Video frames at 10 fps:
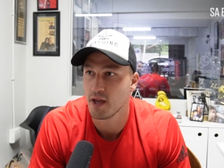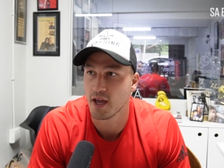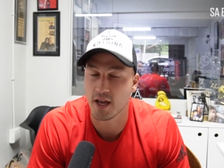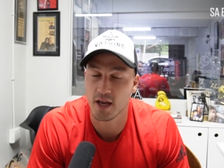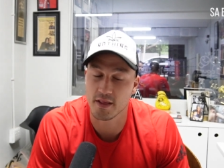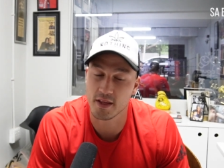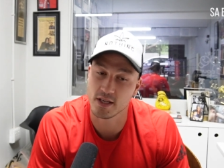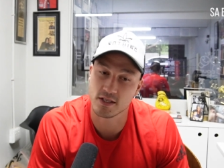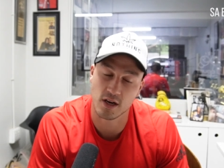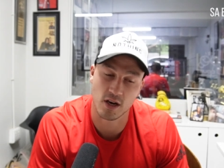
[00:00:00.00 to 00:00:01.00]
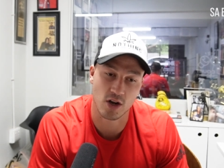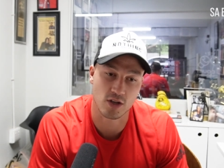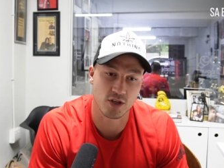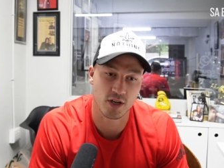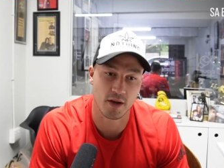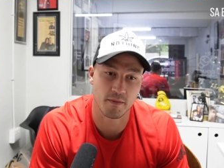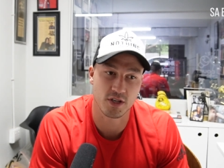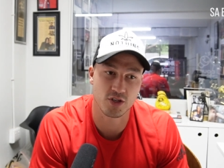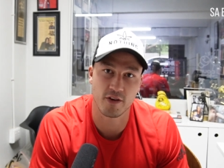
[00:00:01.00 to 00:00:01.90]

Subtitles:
There is still a lot to accomplish.